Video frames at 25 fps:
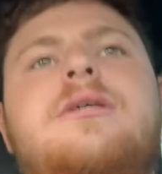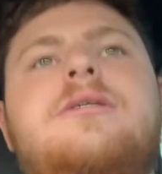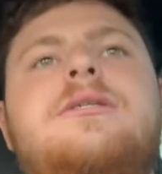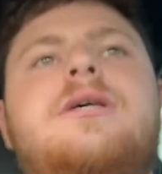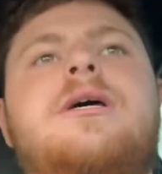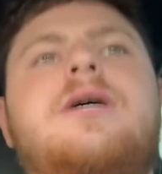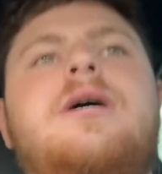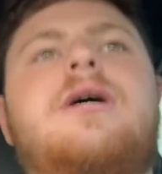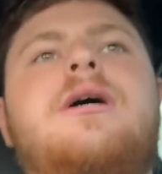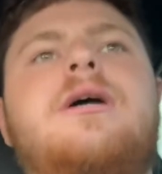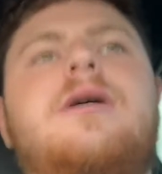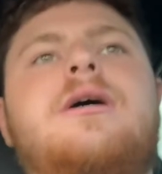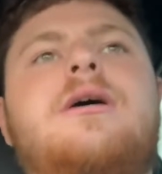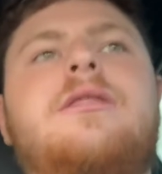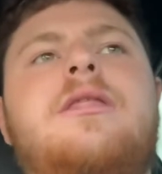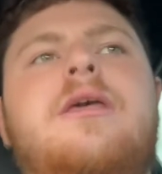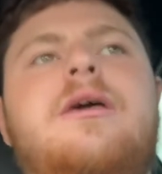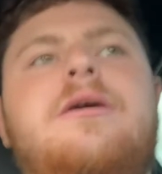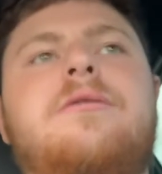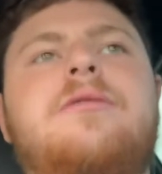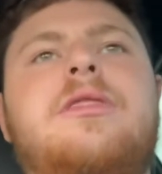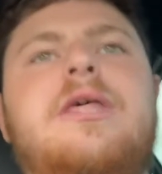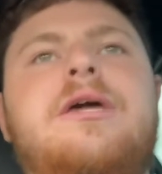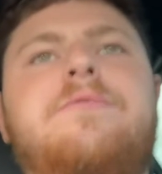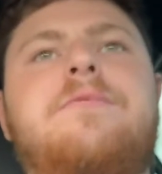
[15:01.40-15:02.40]

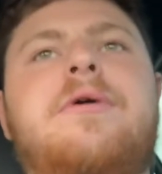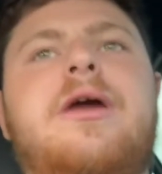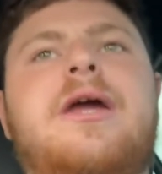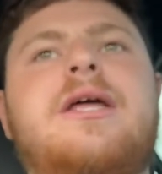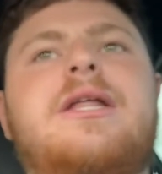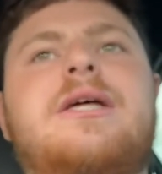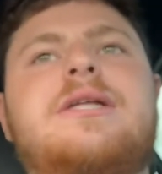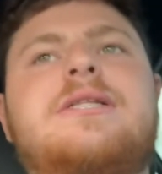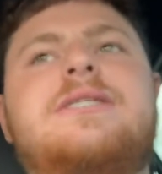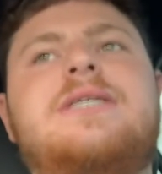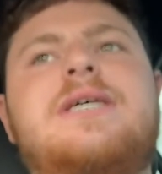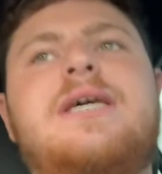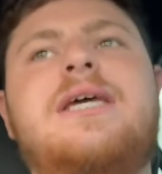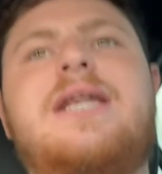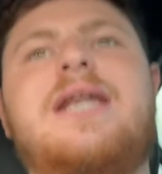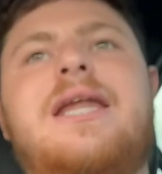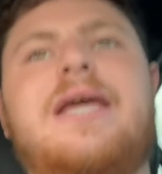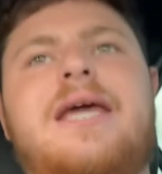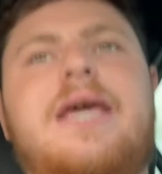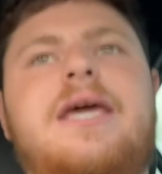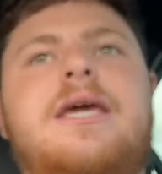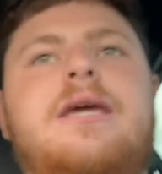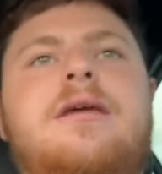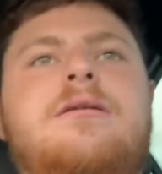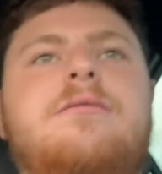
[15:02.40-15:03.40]
they ran a
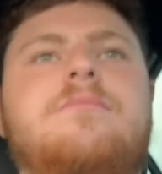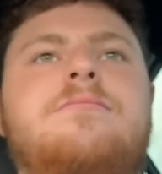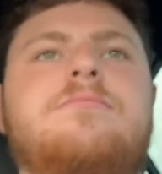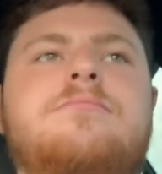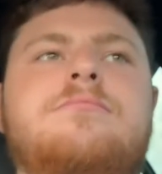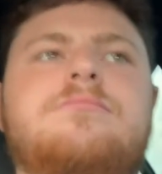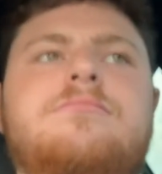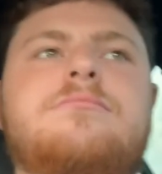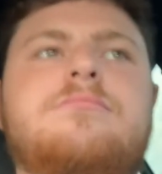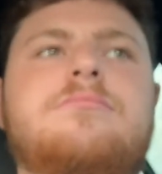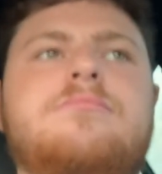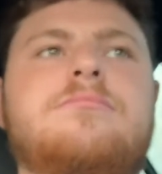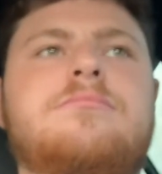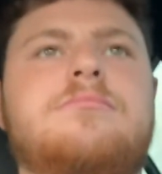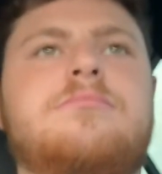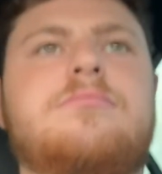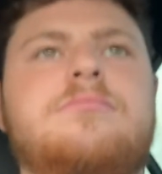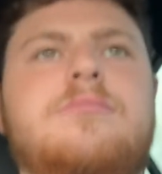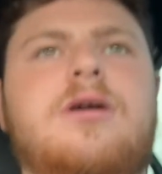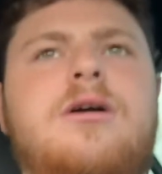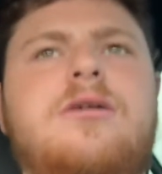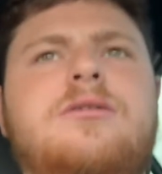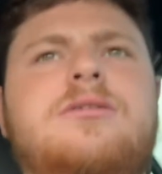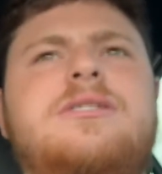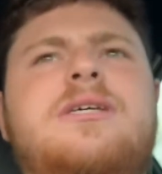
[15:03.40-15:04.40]
10.8
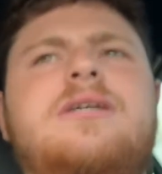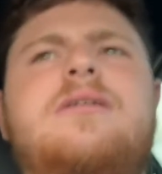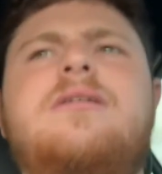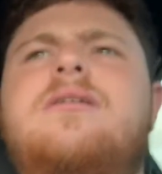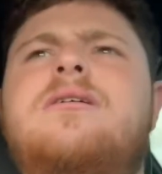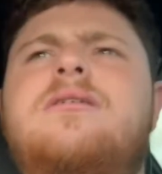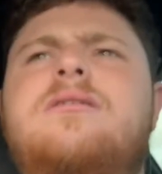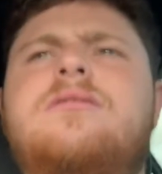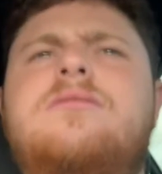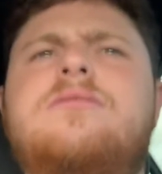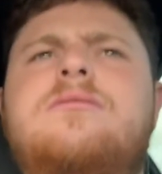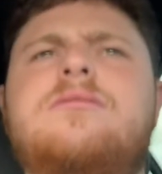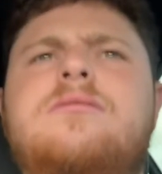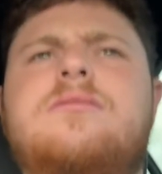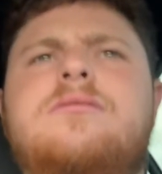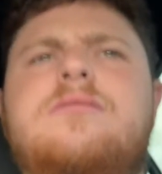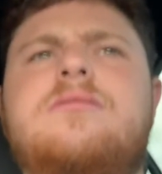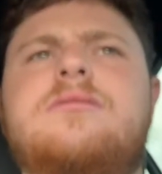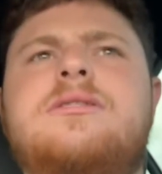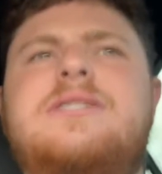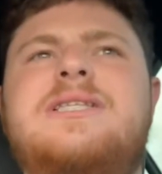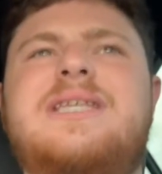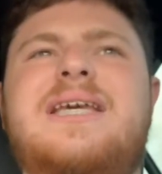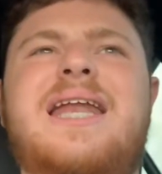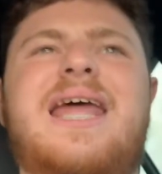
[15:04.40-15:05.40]
or
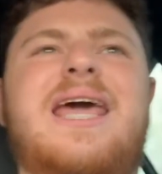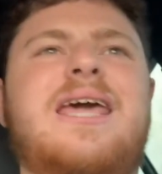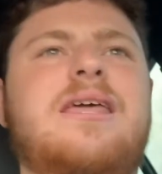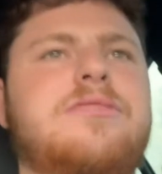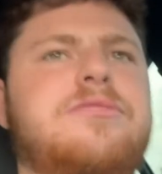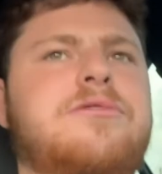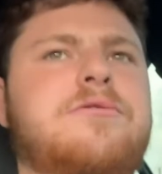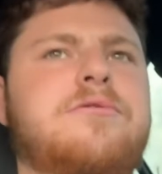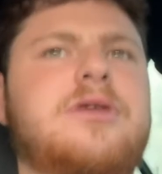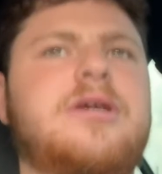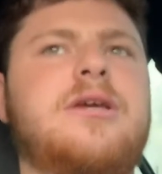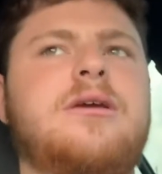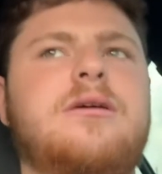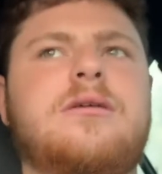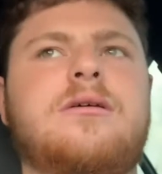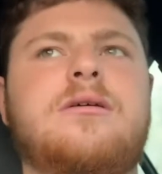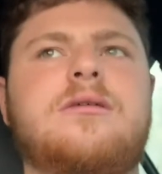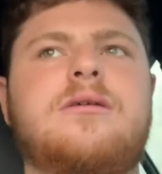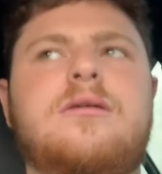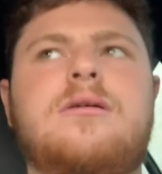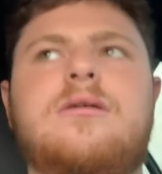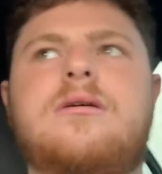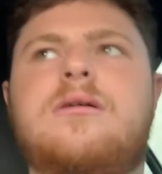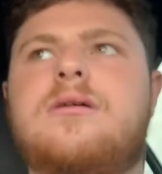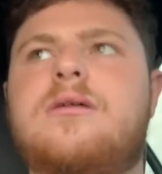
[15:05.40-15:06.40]
10.8.3,
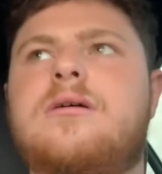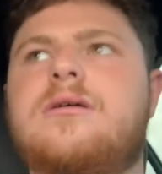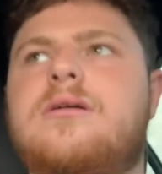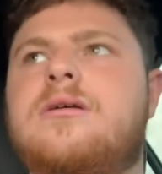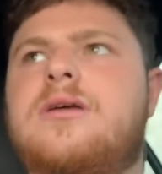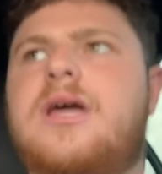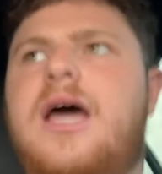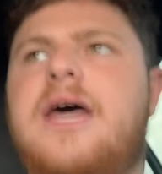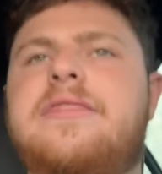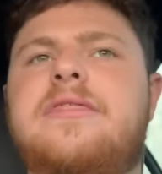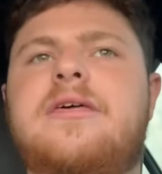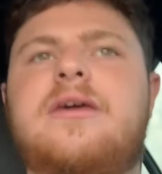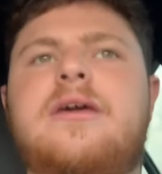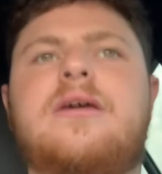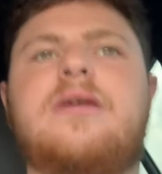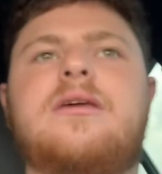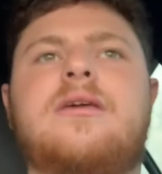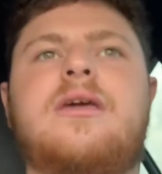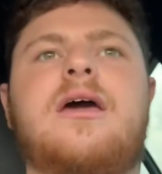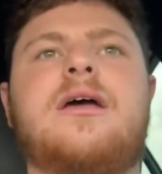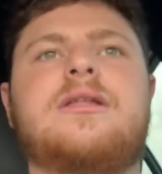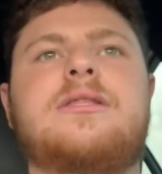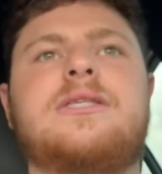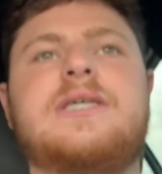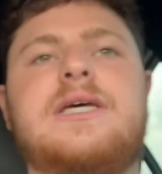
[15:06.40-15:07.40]
I think.
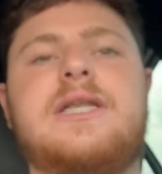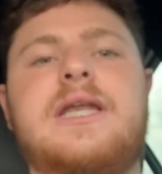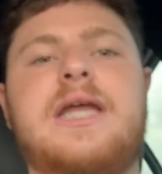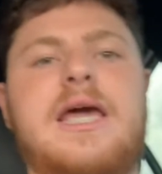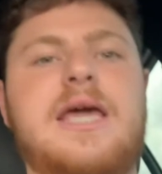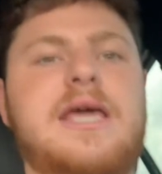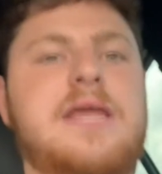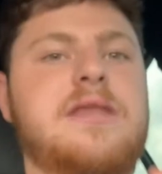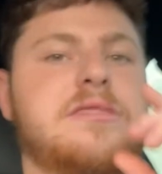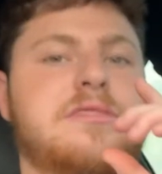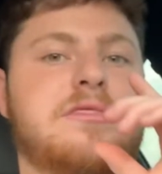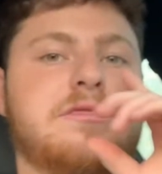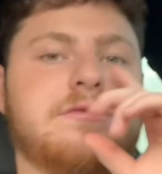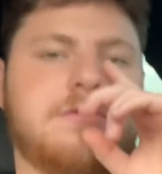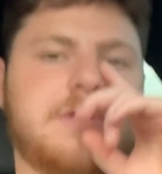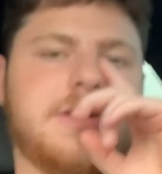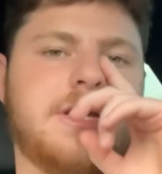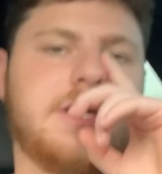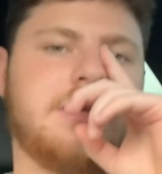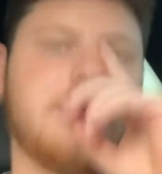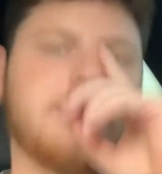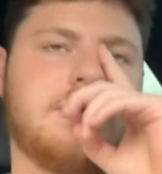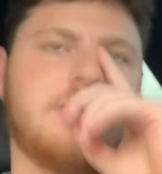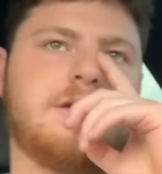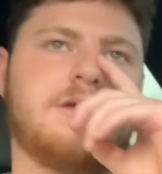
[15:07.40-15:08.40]
Yeah,
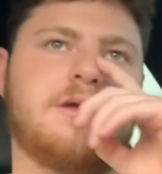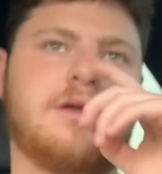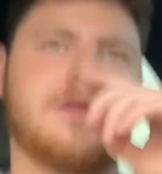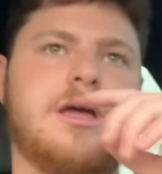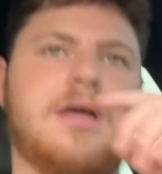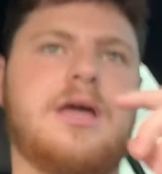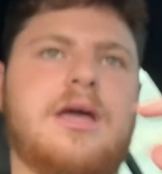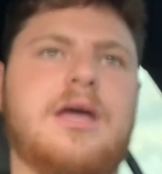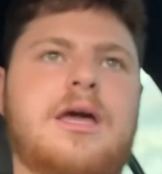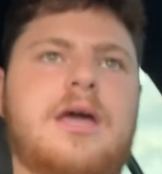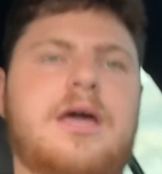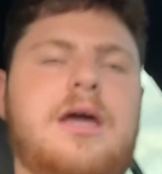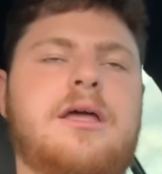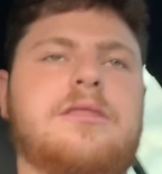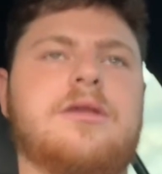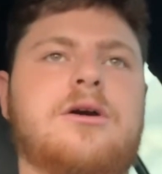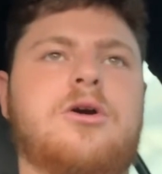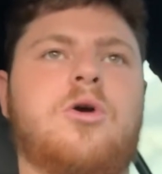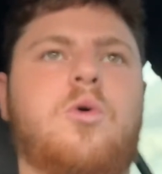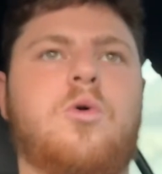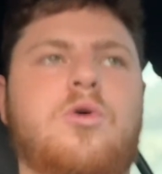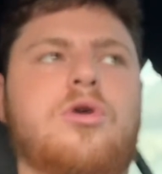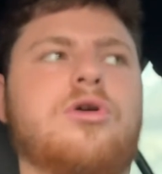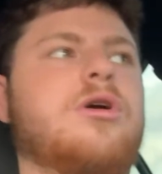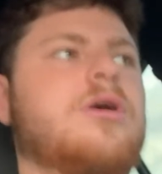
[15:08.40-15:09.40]
10.8.3, in the
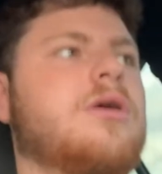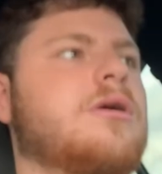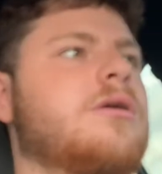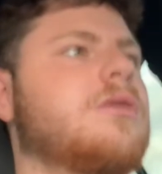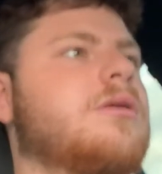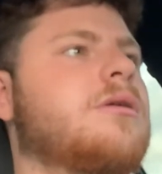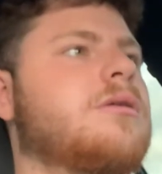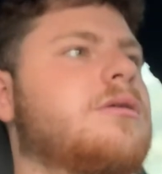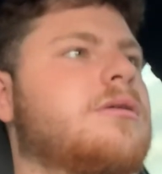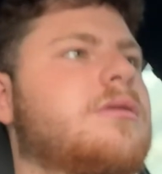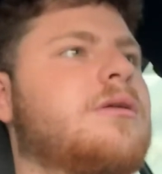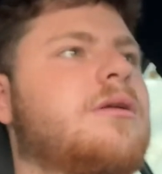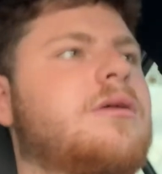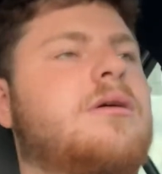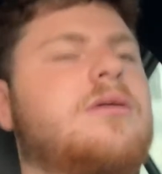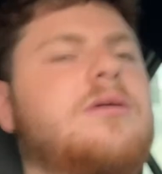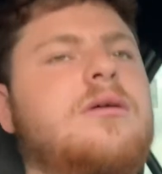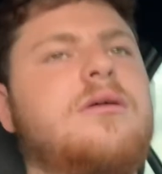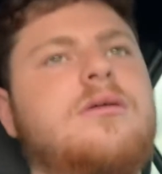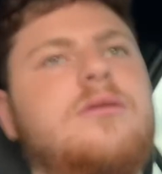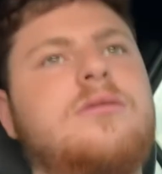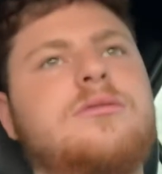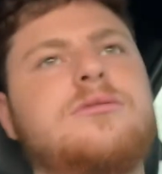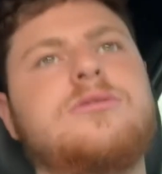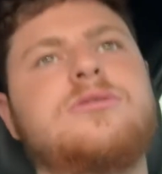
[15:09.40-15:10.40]
quarter.
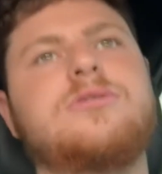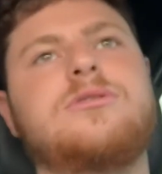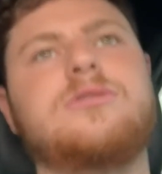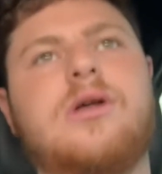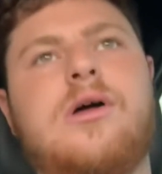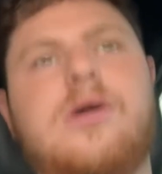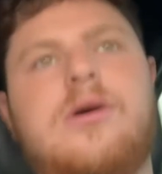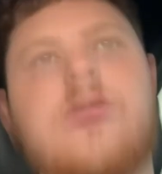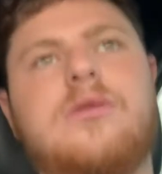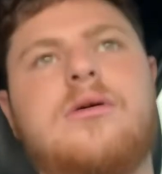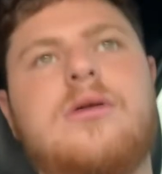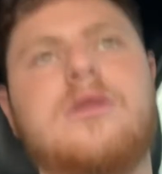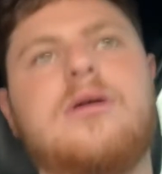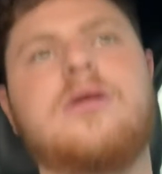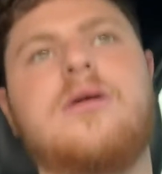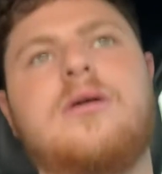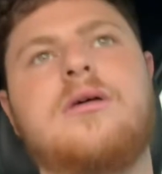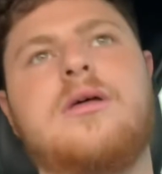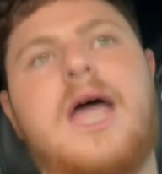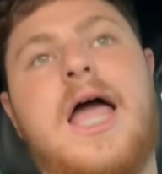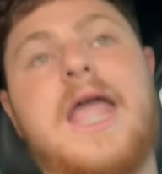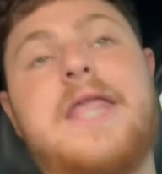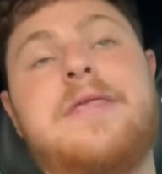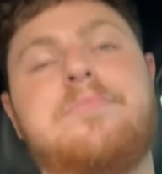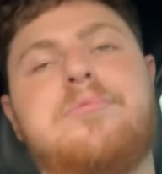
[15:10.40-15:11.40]
So
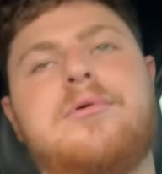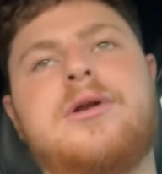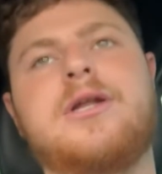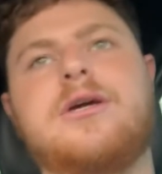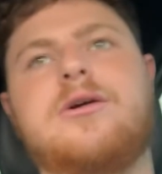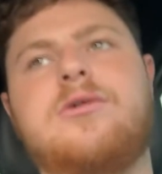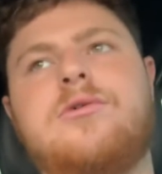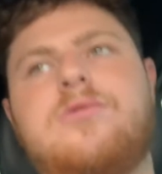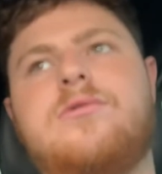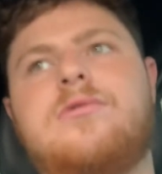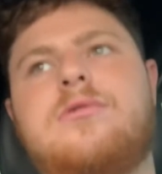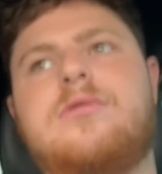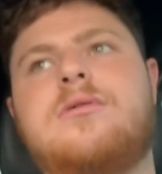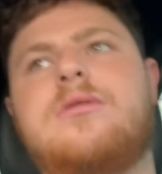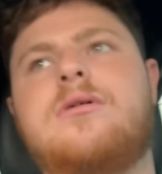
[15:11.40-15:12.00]
that's pretty cool.